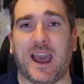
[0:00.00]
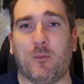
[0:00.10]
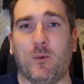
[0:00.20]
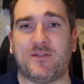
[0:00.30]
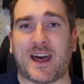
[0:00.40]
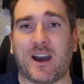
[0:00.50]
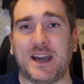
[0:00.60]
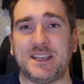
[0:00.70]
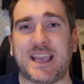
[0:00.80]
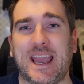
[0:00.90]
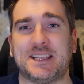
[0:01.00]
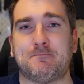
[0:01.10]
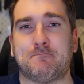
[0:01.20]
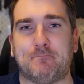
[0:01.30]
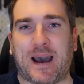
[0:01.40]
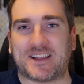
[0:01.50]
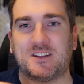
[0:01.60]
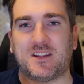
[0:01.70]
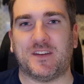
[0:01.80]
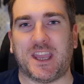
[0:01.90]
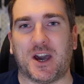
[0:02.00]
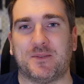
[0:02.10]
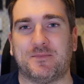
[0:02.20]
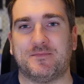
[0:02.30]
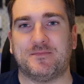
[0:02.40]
And with that, guys, it's back to the video.